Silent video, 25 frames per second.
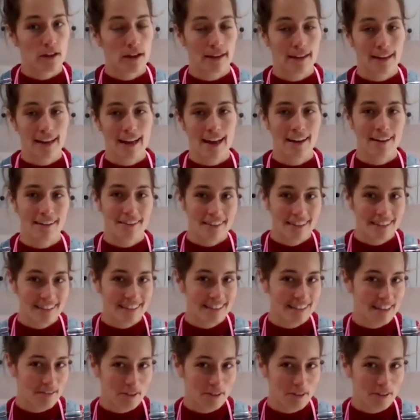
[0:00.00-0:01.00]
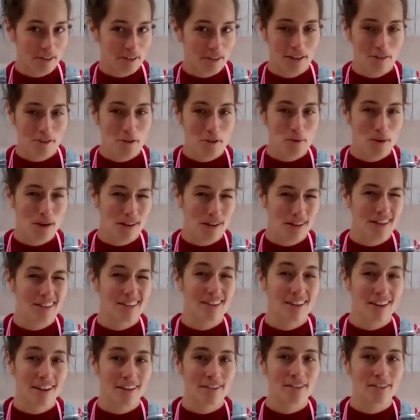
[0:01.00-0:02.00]
Again, it's difficult if you work
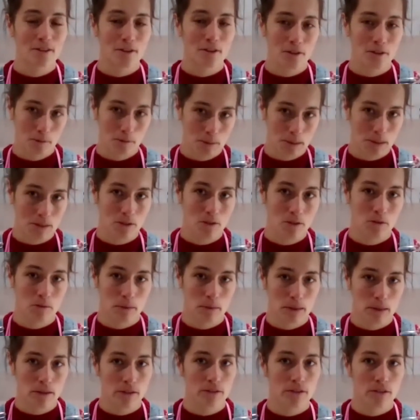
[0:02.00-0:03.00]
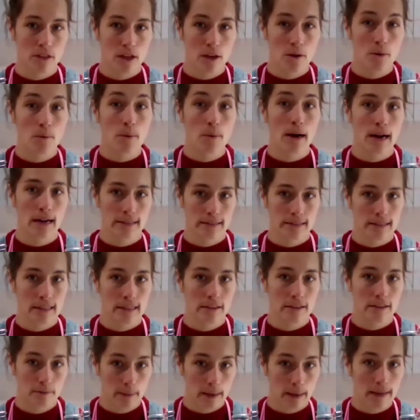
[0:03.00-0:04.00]
in a London hospital because nowhere has
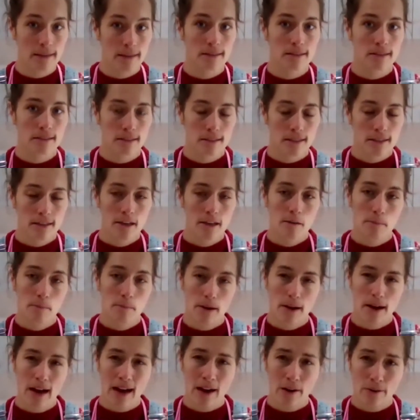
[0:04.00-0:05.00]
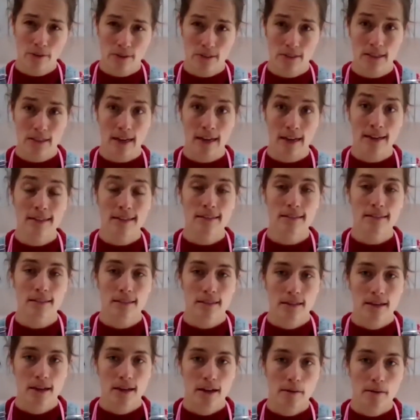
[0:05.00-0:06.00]
any space, but outside
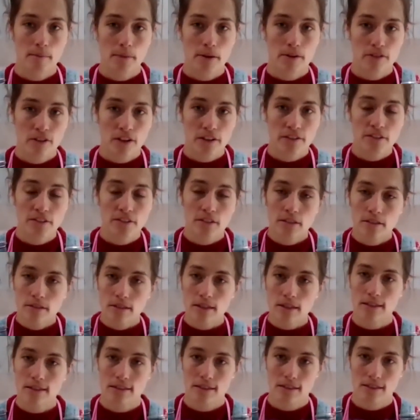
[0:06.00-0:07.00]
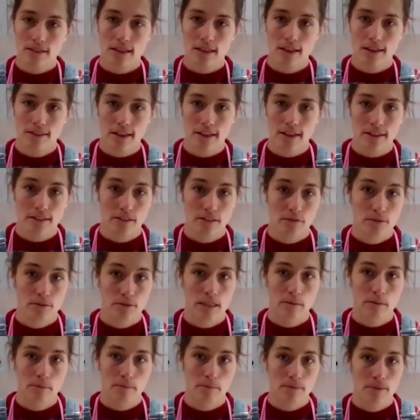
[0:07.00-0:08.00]
of London, that's a
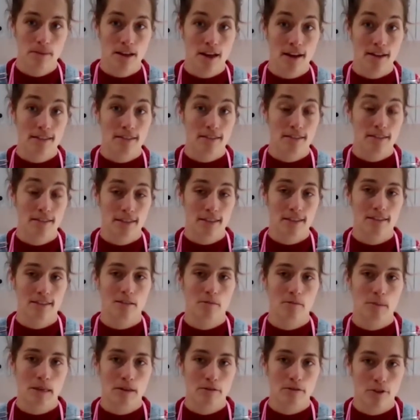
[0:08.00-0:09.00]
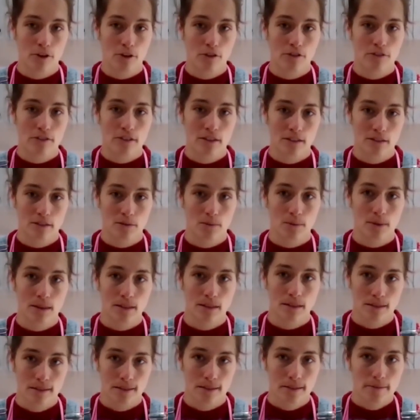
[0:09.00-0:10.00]
really nice thing to be involved in as
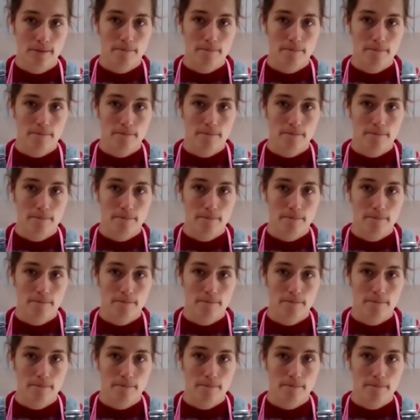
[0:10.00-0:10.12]
well.